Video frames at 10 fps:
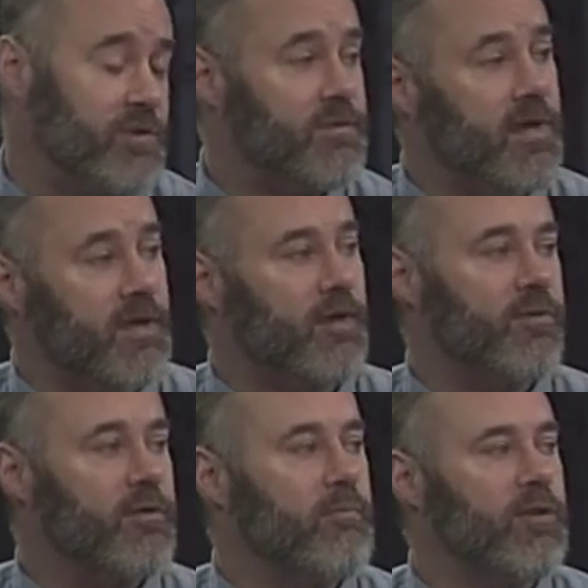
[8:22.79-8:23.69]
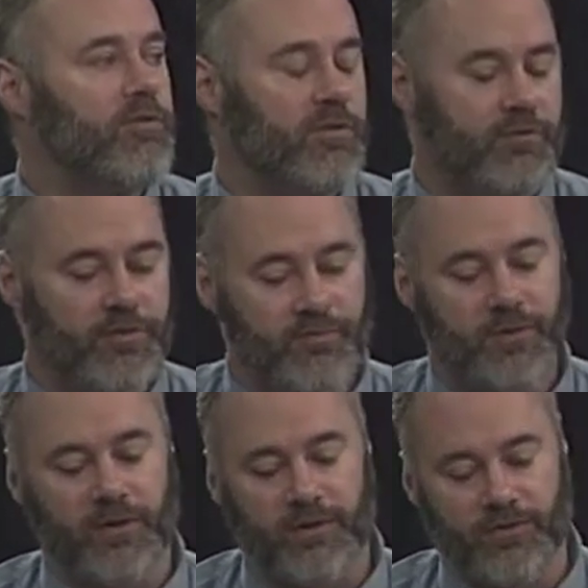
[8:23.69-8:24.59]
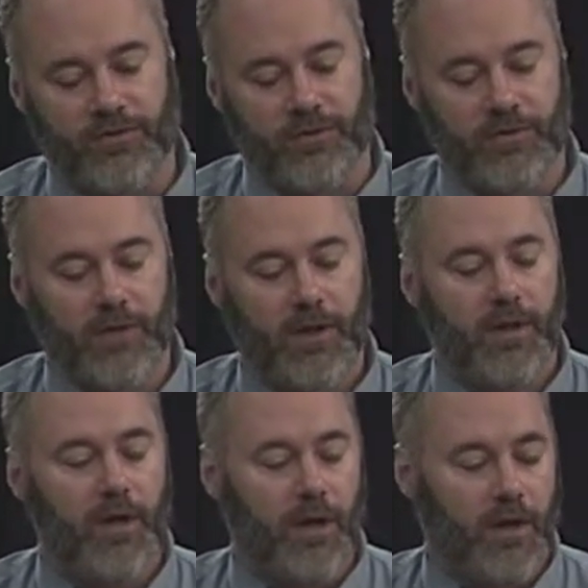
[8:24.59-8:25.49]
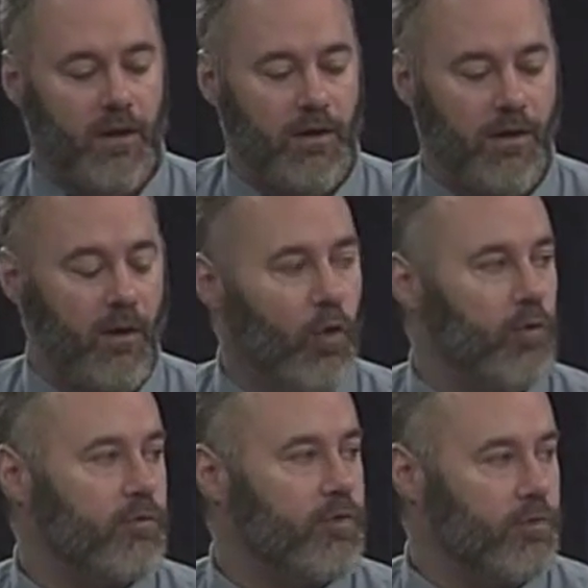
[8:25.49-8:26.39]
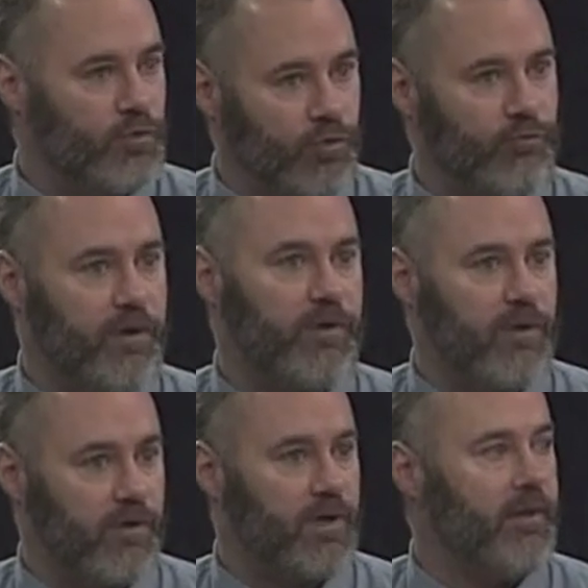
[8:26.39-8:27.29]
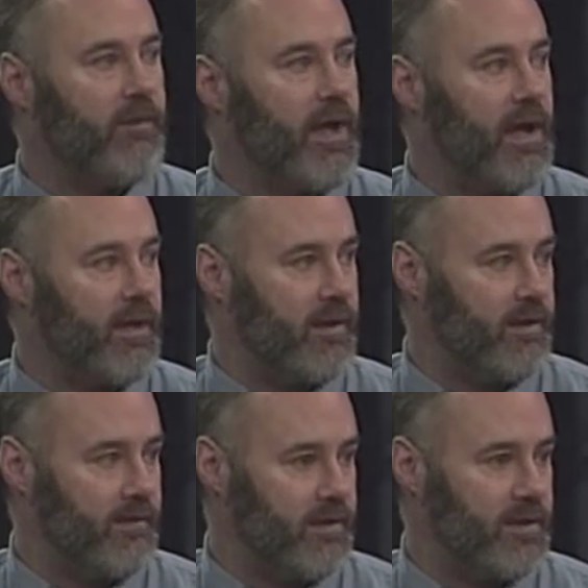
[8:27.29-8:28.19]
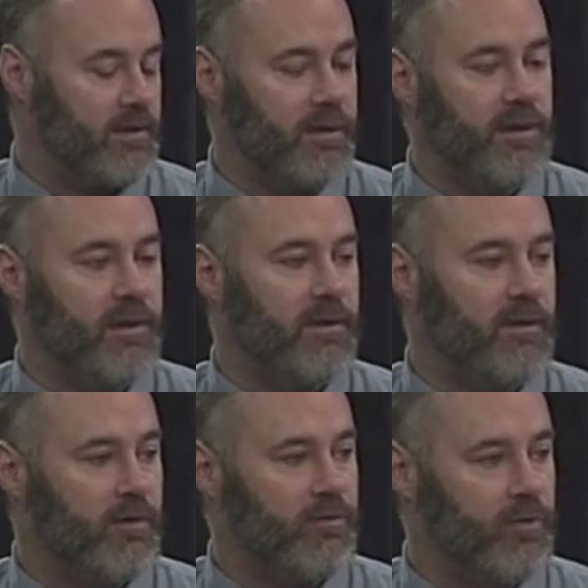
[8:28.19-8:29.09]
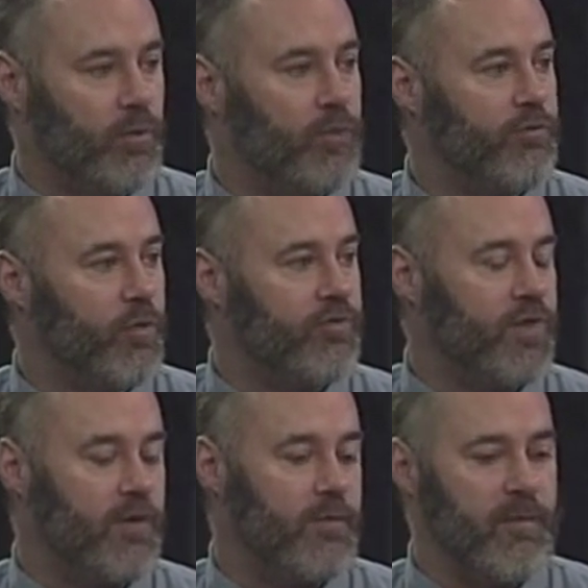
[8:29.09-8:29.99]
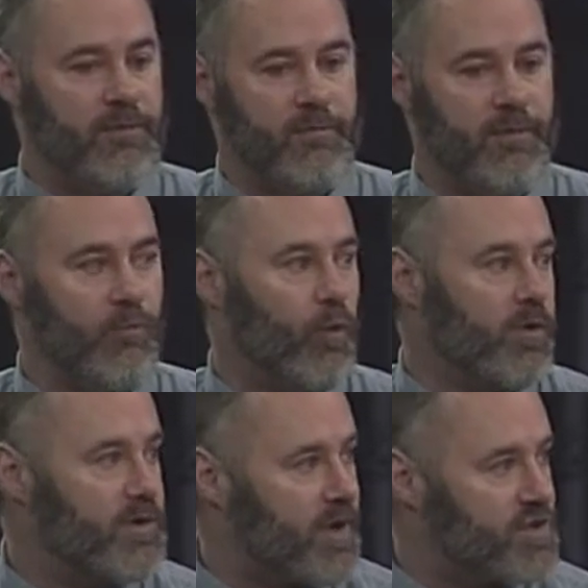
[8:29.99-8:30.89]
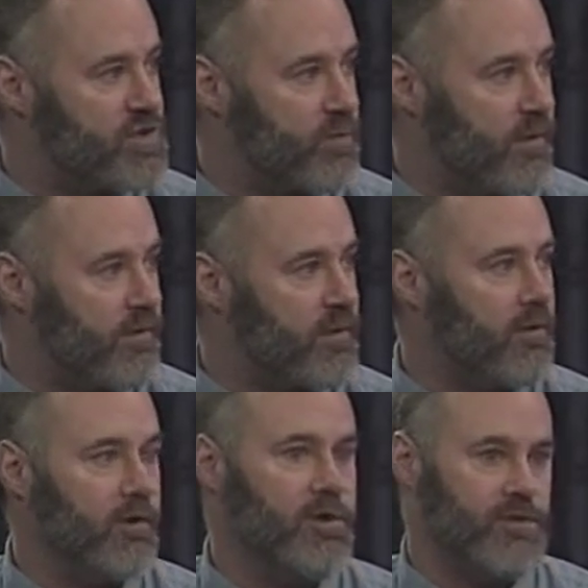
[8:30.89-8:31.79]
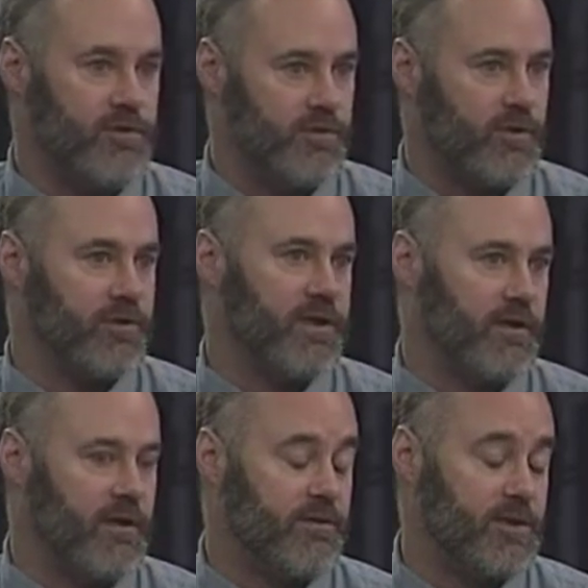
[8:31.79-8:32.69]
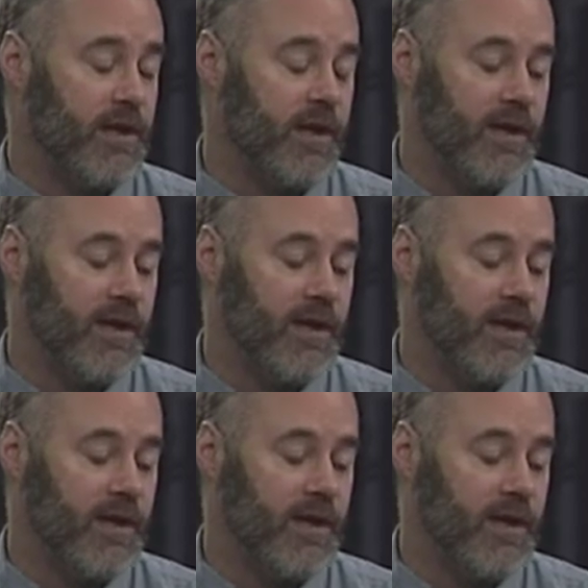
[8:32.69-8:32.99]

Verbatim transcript: You've got a healthy mix of experience and uh, older folks who have been there, done that, and can lead, and also newer folks who come in maybe be more in touch with current issues, current technology.